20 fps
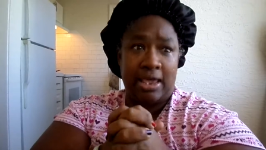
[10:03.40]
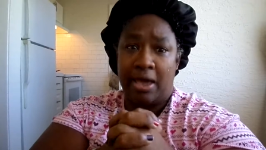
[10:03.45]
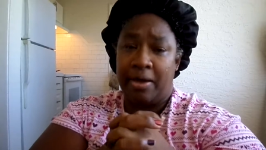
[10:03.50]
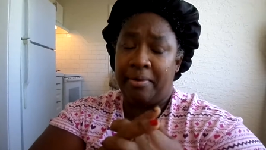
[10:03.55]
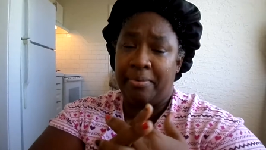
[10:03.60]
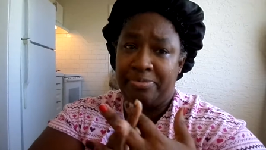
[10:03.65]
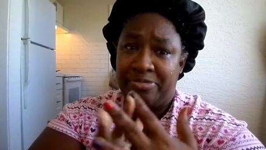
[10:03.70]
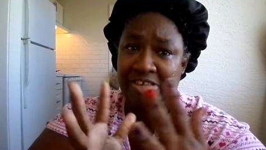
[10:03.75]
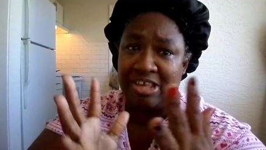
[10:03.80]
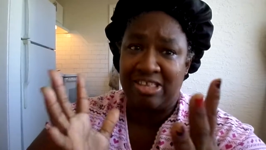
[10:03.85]
our
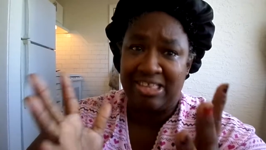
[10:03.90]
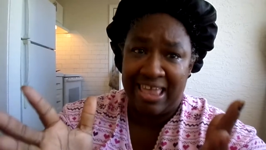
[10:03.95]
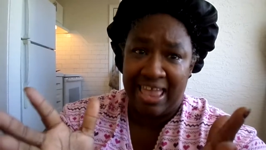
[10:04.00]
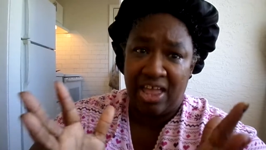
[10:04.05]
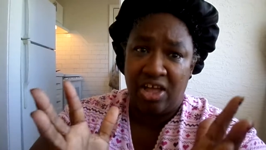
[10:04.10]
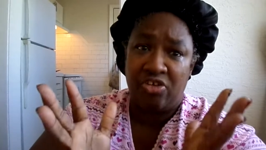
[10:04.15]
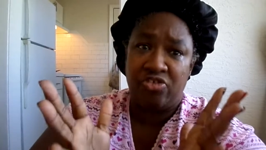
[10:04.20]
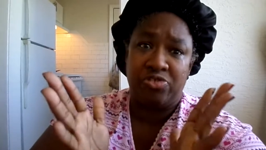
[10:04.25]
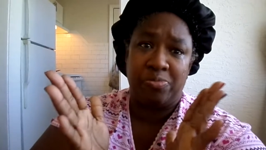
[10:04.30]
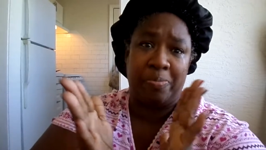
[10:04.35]
ups and
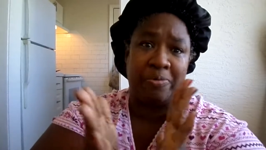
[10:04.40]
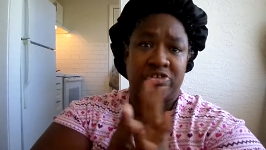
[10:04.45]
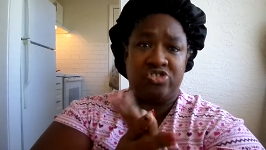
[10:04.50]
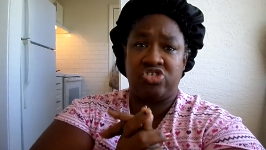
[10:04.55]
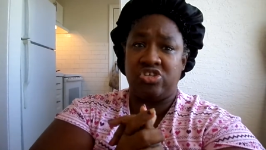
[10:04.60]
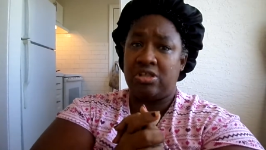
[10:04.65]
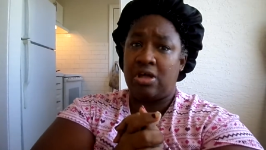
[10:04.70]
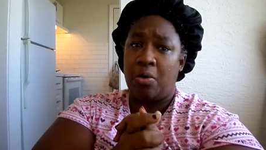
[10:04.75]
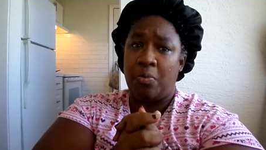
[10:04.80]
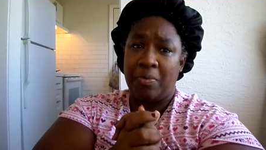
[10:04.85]
downs, but
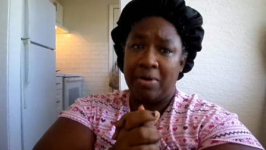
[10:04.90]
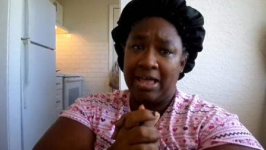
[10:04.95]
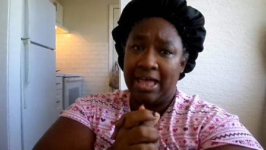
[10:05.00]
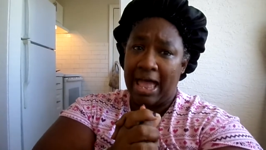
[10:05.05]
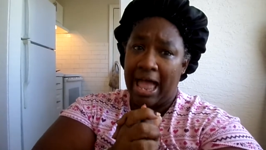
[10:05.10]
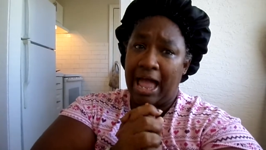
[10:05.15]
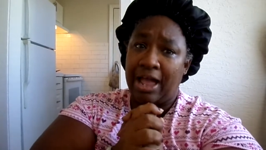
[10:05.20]
you know what?